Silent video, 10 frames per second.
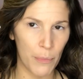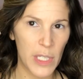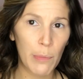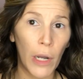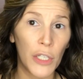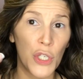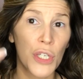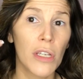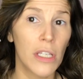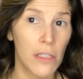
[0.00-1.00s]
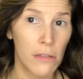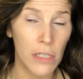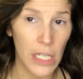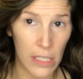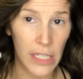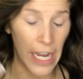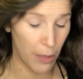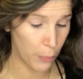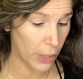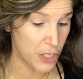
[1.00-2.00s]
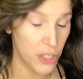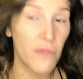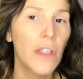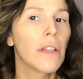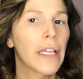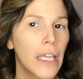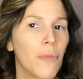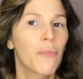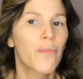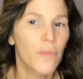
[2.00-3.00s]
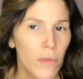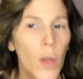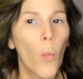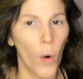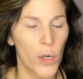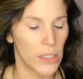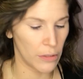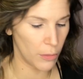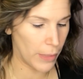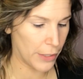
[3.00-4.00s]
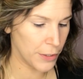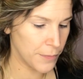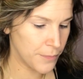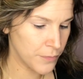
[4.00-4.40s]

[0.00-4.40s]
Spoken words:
sponge is damp, I just feel like it works a little better.